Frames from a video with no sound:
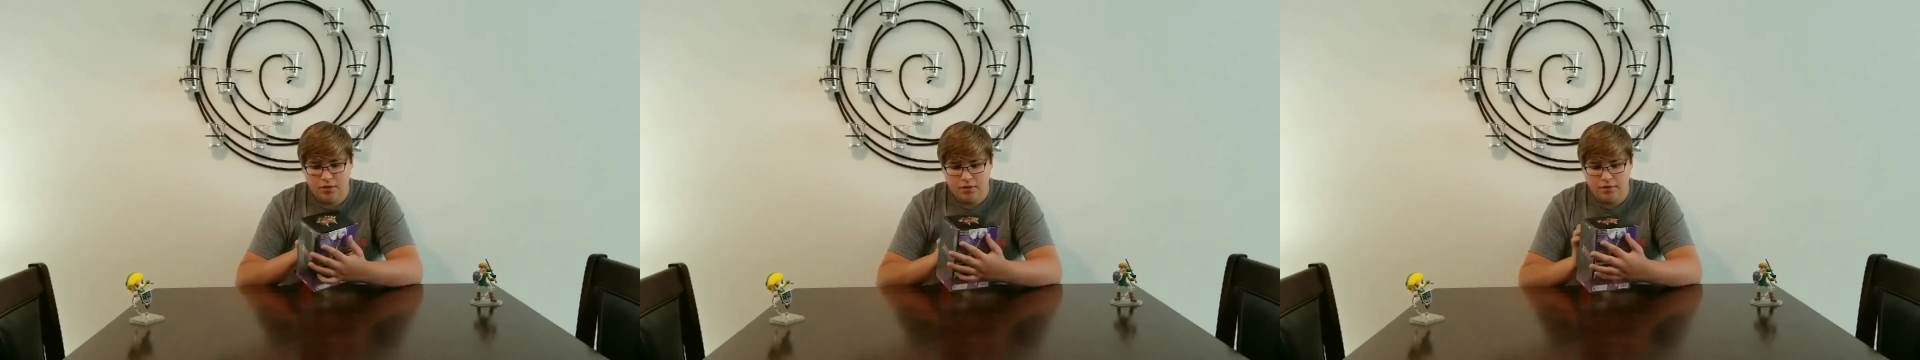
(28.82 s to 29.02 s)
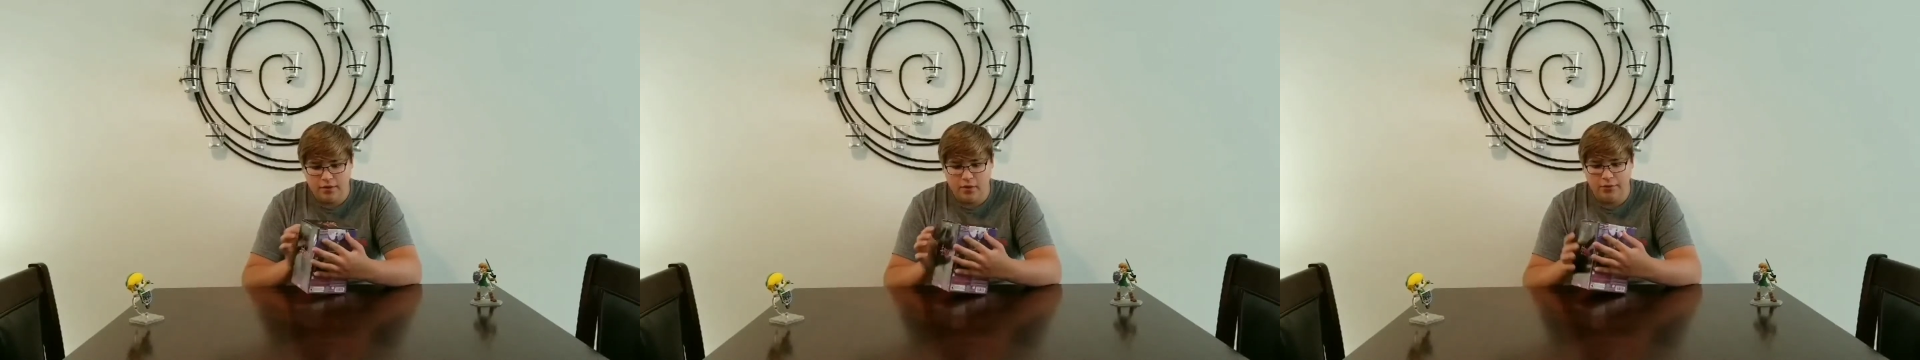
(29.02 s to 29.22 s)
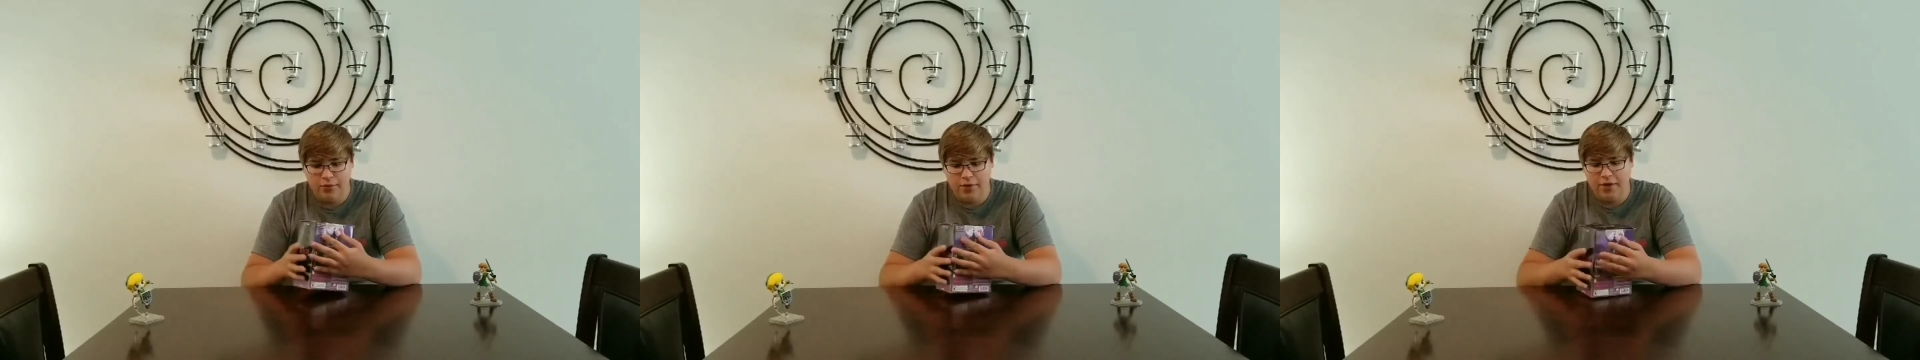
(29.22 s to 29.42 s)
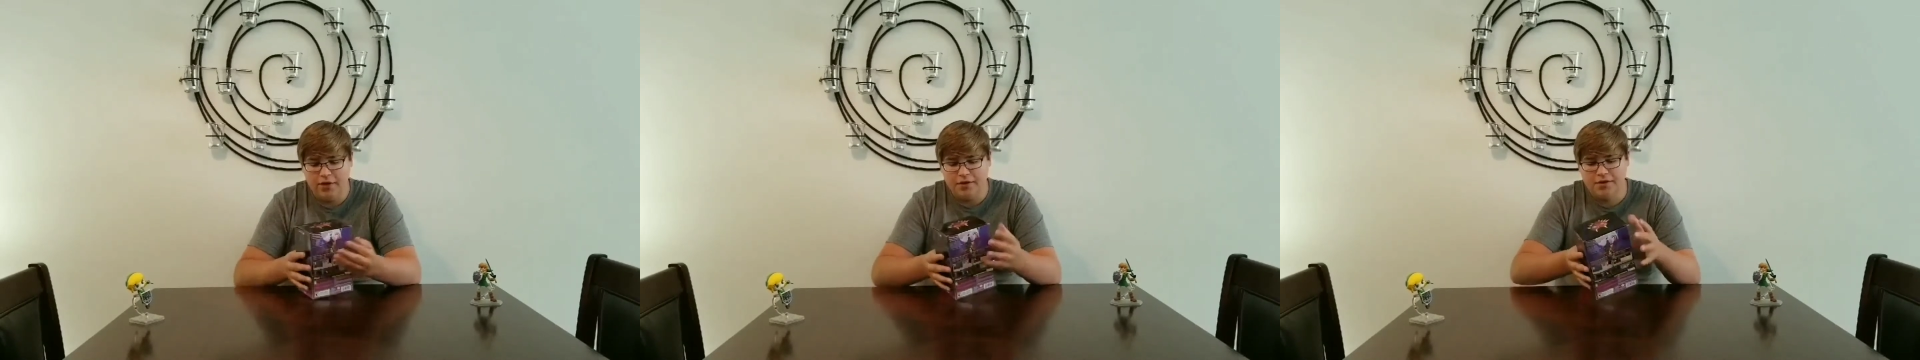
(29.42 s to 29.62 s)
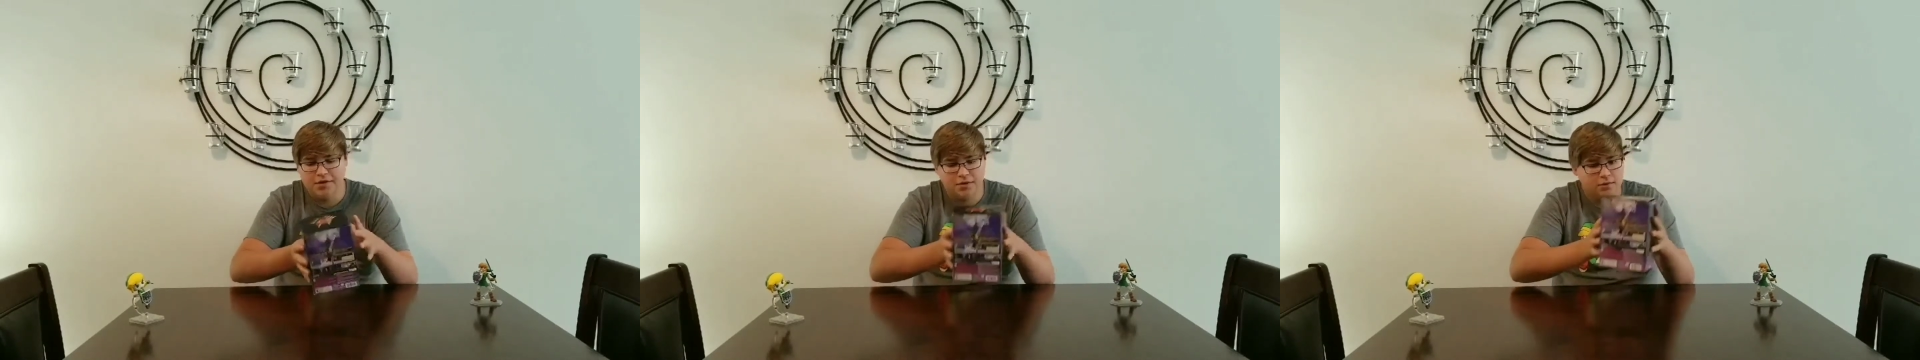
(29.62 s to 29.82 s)
the only thing
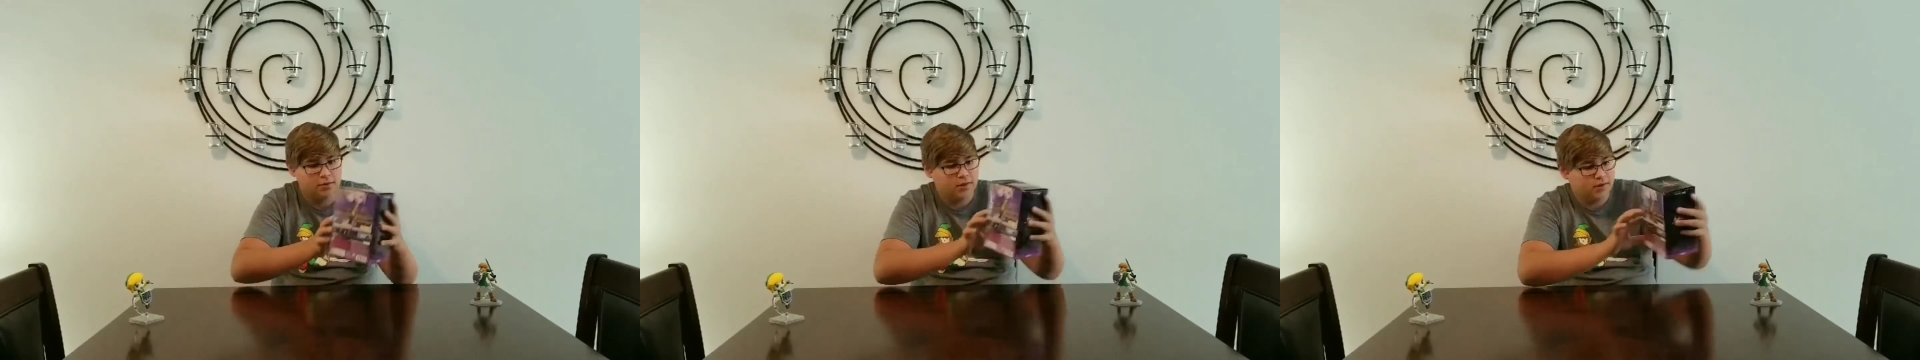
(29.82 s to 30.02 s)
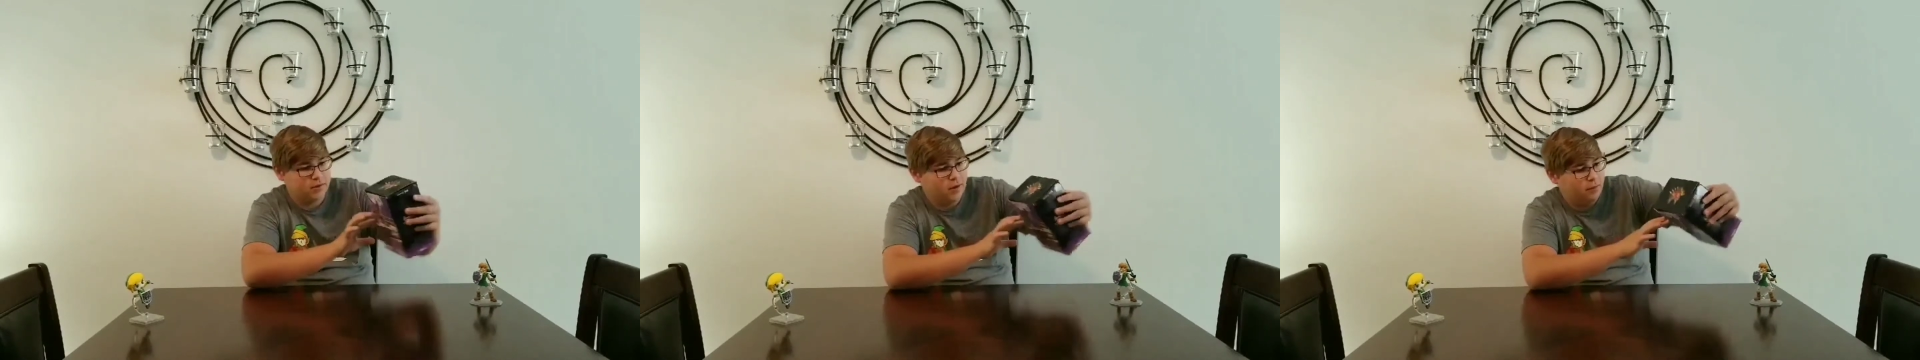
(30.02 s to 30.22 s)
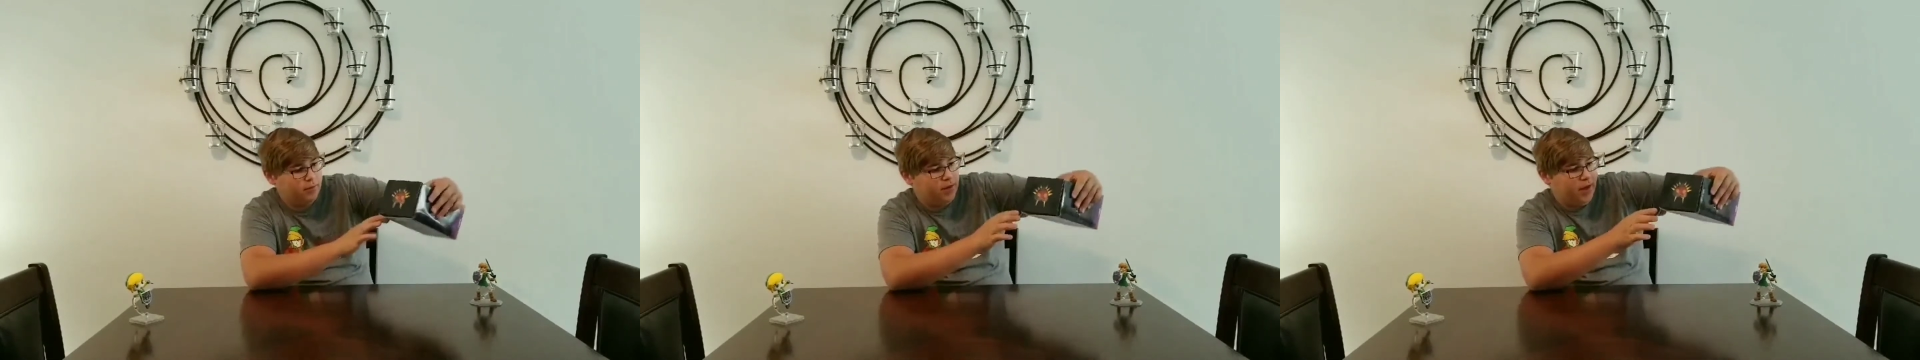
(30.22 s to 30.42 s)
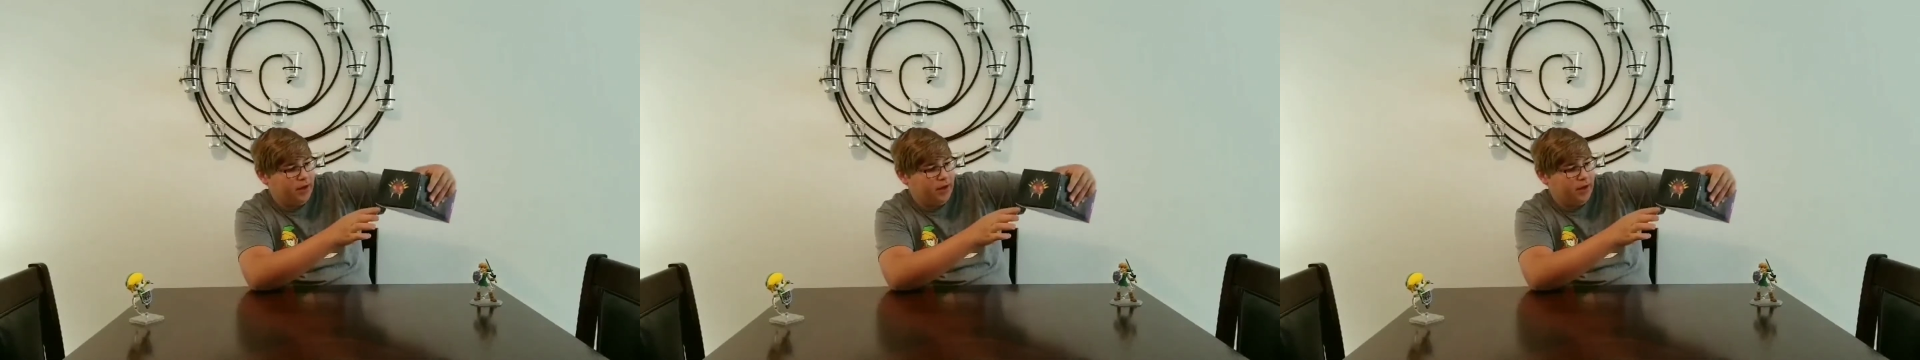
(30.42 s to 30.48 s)
is, it, I mean,